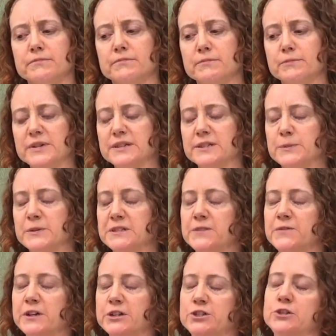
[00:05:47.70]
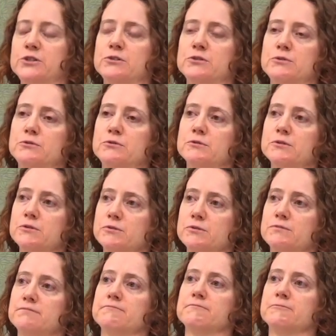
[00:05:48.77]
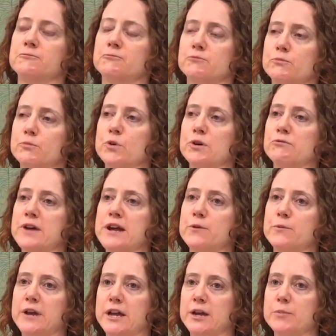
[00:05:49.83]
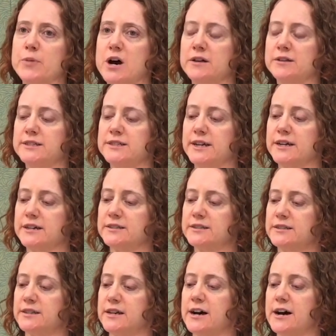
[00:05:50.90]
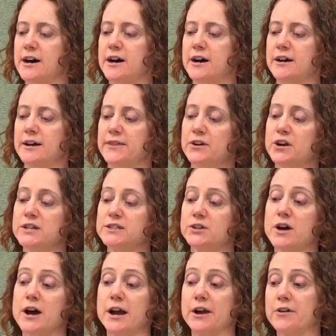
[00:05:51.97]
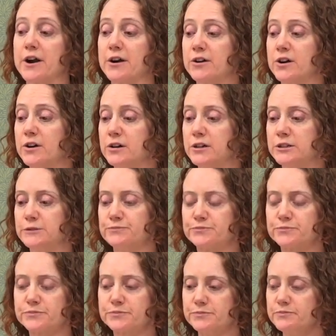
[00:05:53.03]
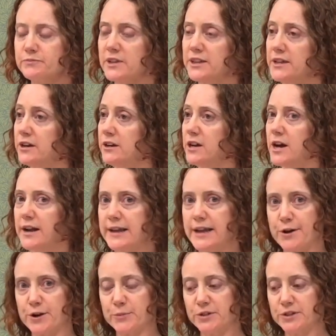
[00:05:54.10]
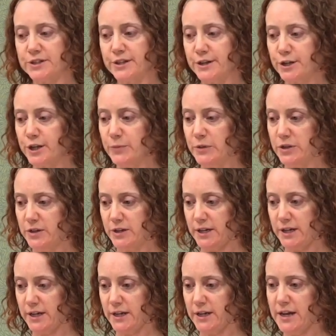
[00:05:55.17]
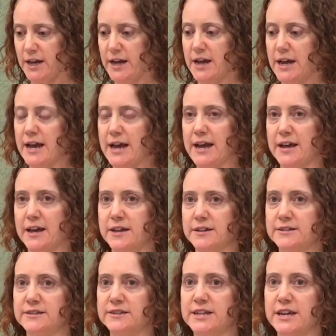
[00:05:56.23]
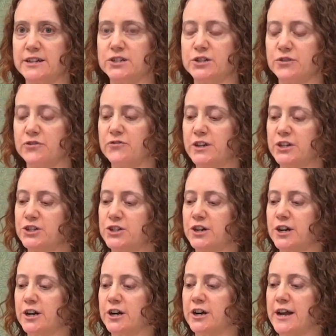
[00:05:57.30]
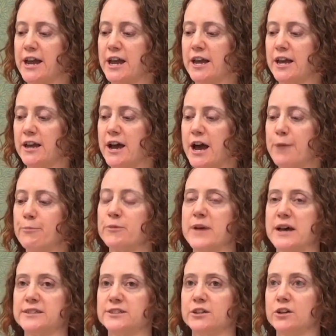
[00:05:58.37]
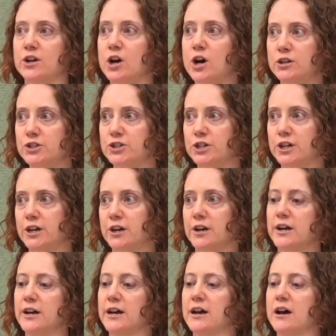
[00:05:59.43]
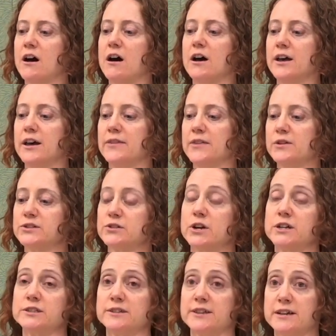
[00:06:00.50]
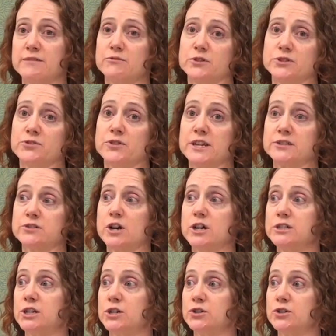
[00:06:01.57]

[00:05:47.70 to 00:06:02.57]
be specific to more right-wing politics. They're also hierarchical. They're not accountable to their community and tend to feature a hyper-masculine culture. And those are things that are also